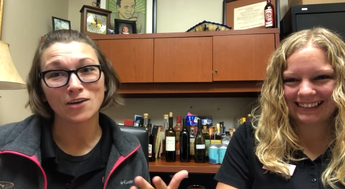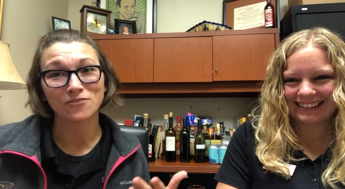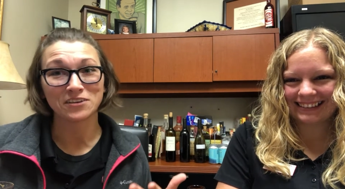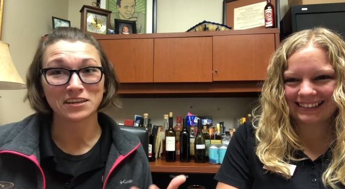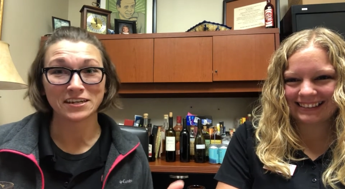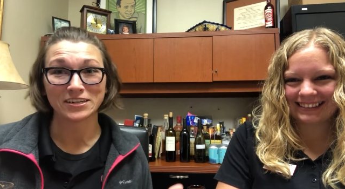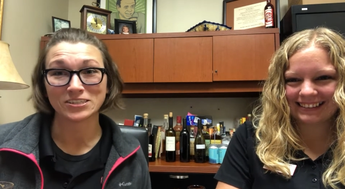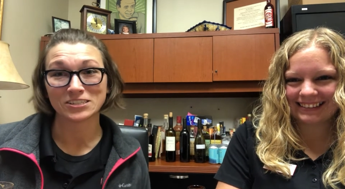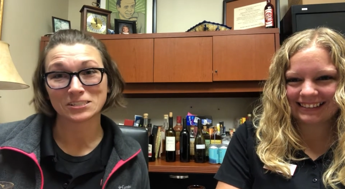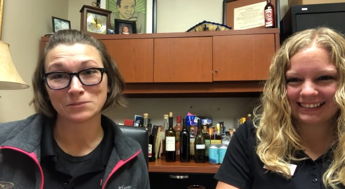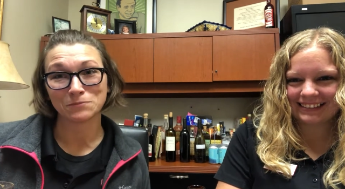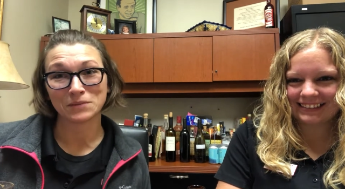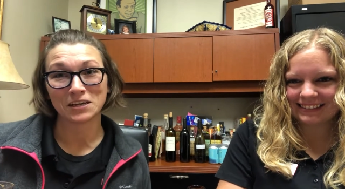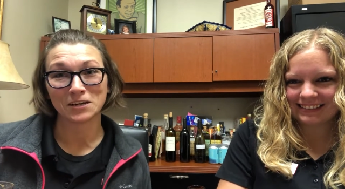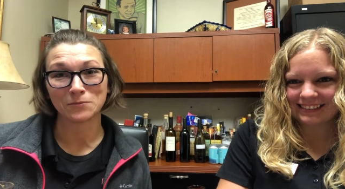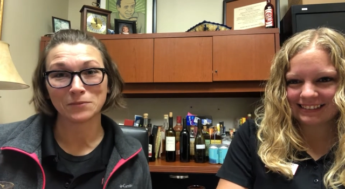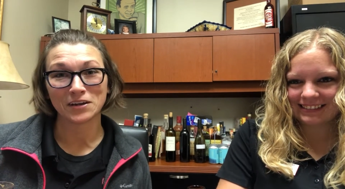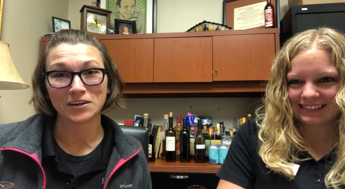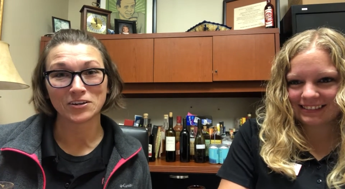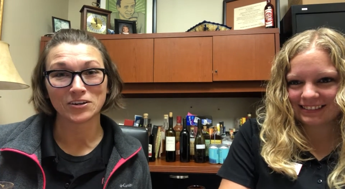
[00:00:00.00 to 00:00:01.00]
Speaker 1: coffee and here's some
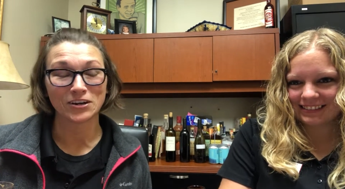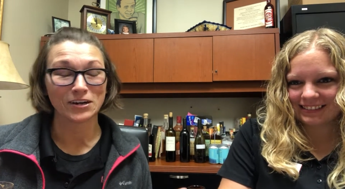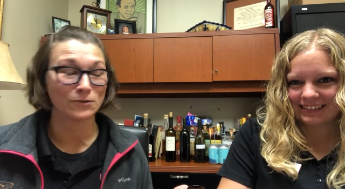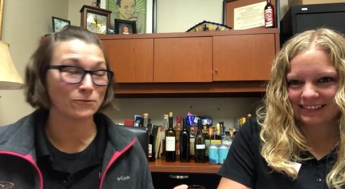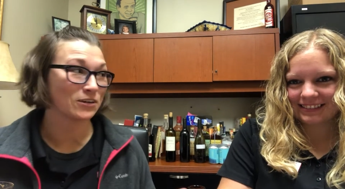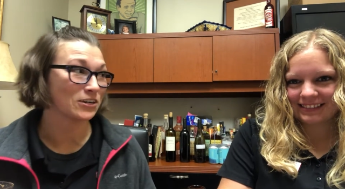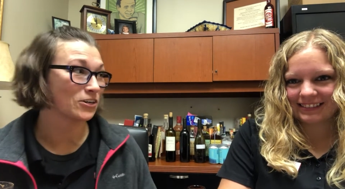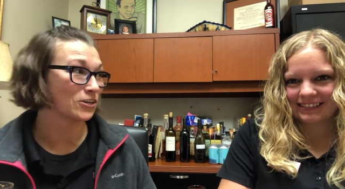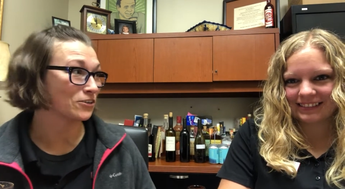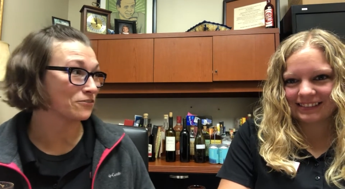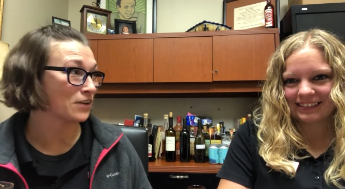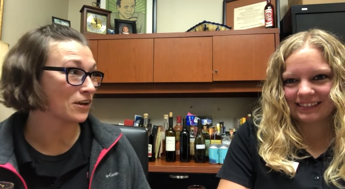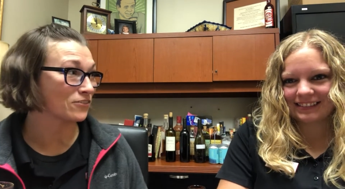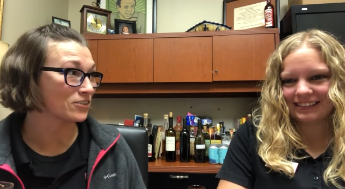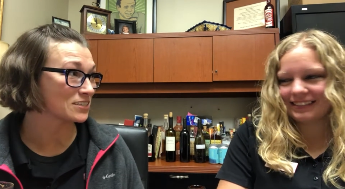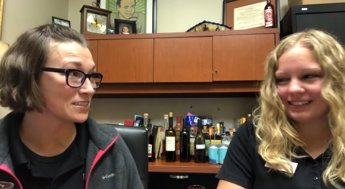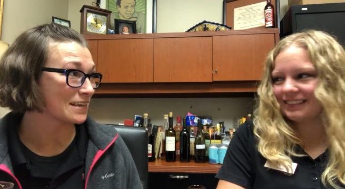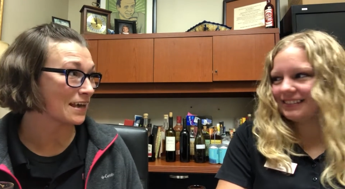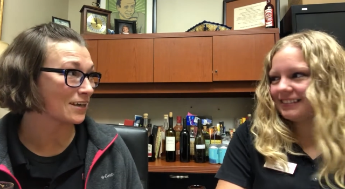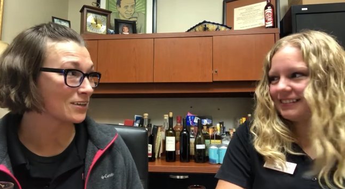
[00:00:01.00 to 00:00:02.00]
peanut butter and one of your
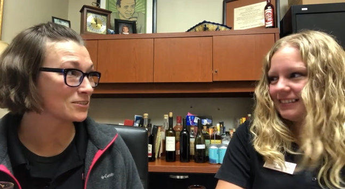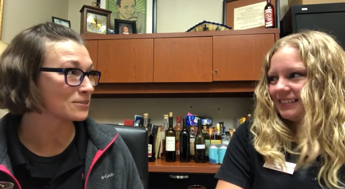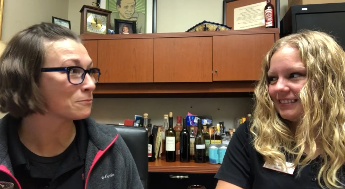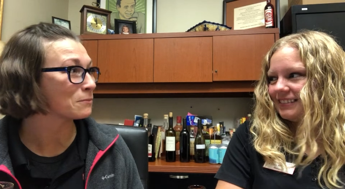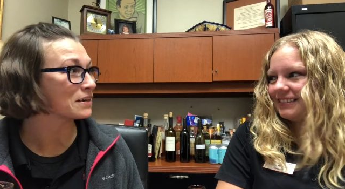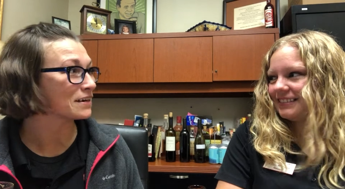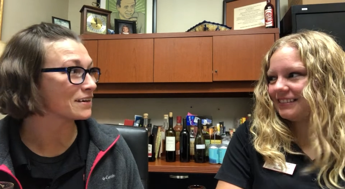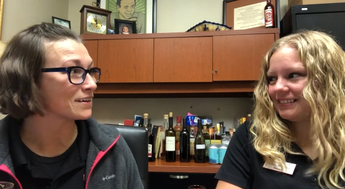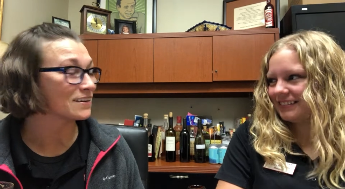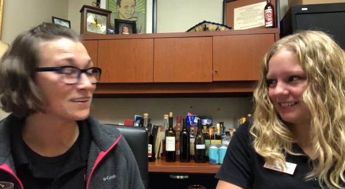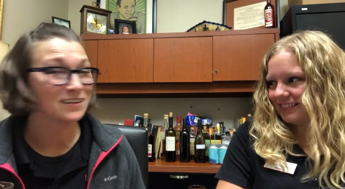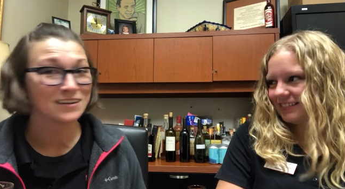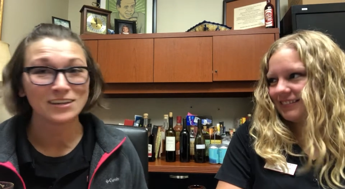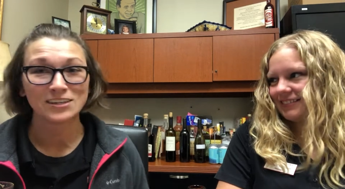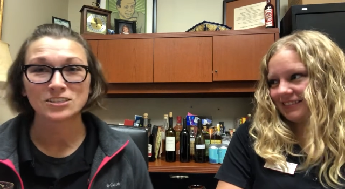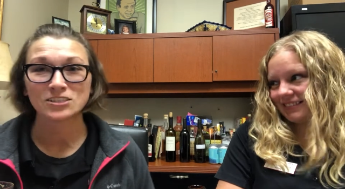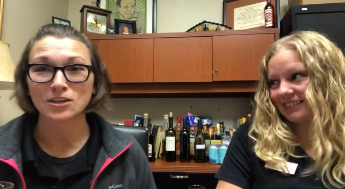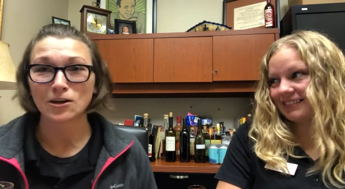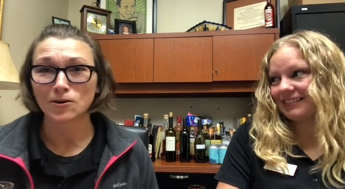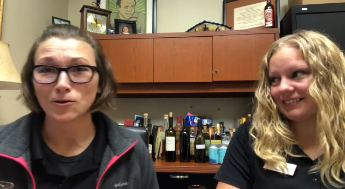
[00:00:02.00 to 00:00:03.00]
favorite styles of beer.
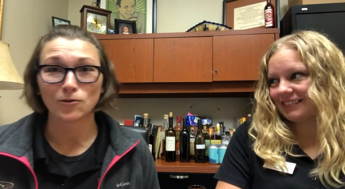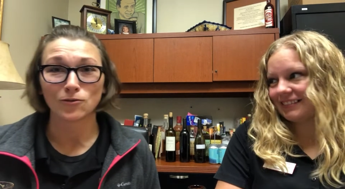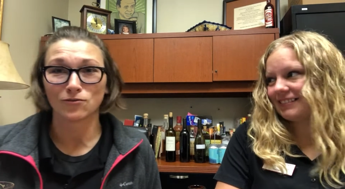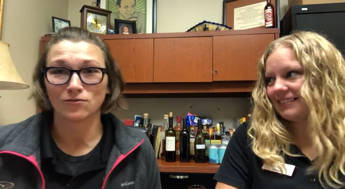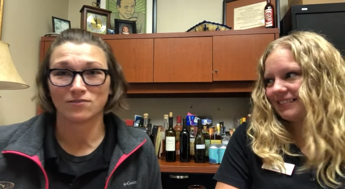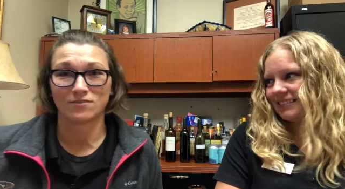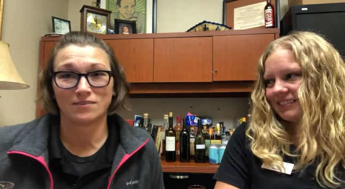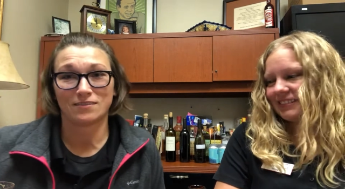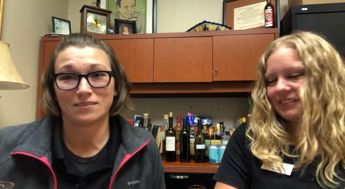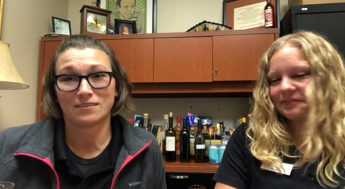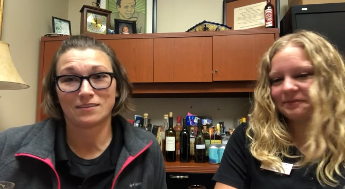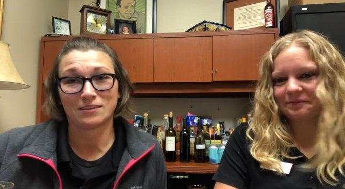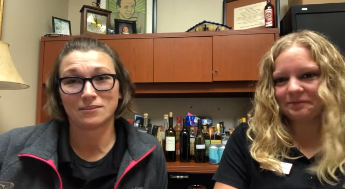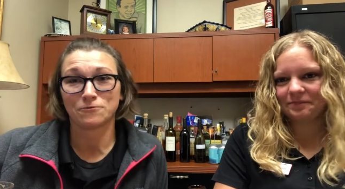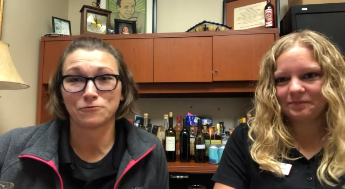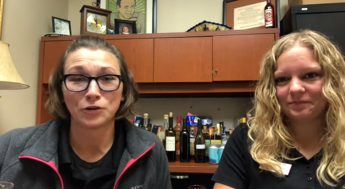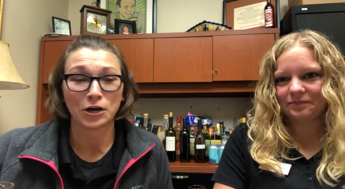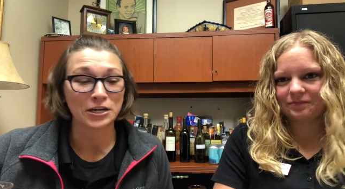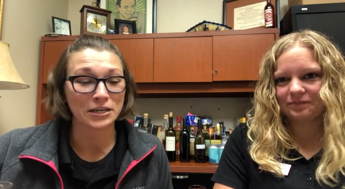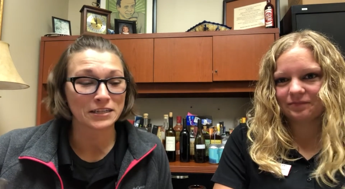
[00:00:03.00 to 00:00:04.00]
So,
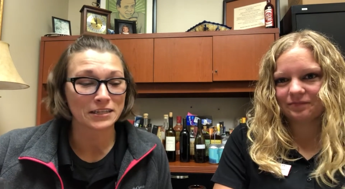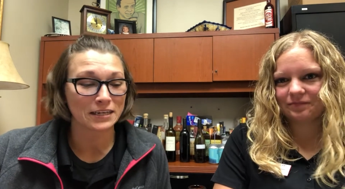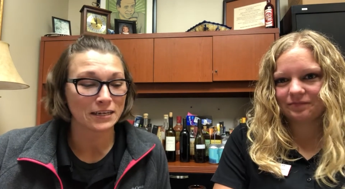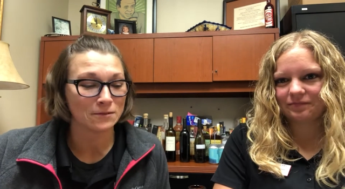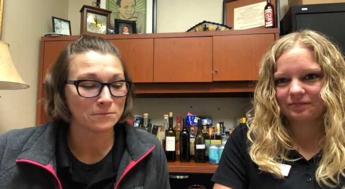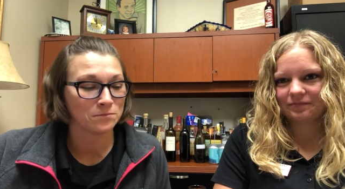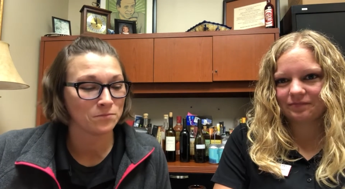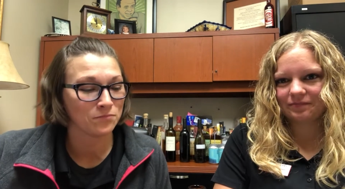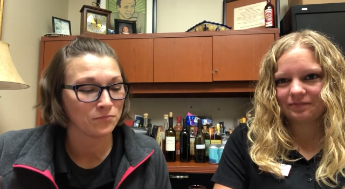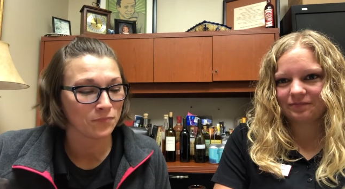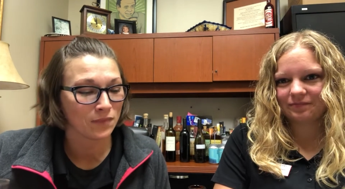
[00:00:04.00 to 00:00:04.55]
frankly,